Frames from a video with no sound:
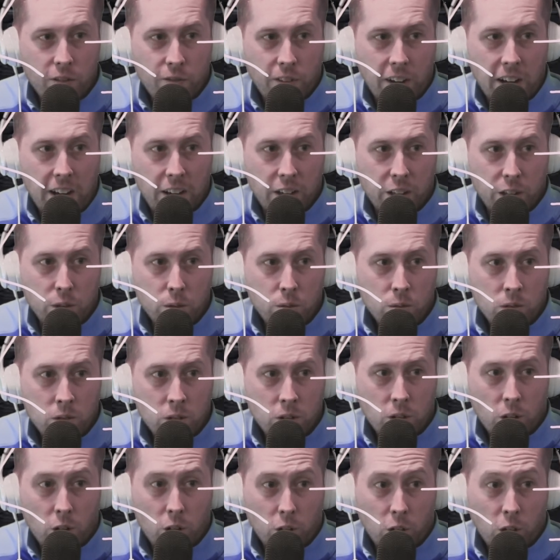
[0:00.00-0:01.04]
value
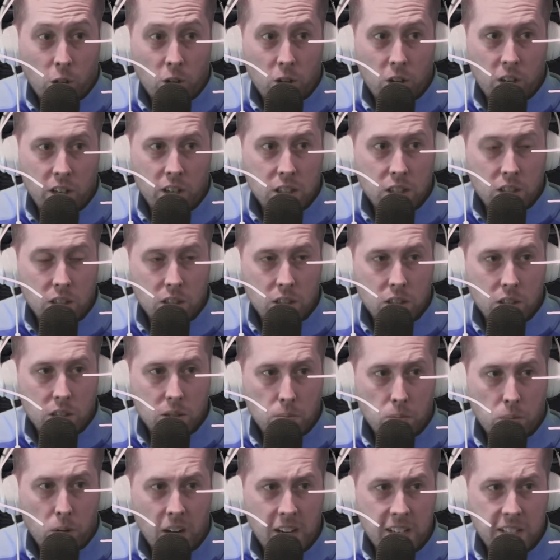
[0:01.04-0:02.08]
or current
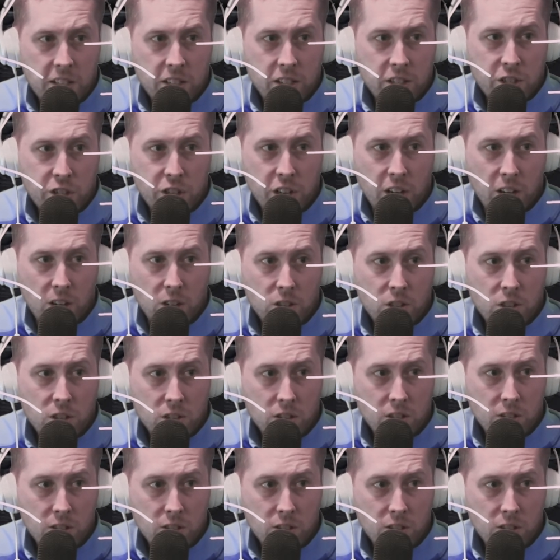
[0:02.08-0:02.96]
price of the shares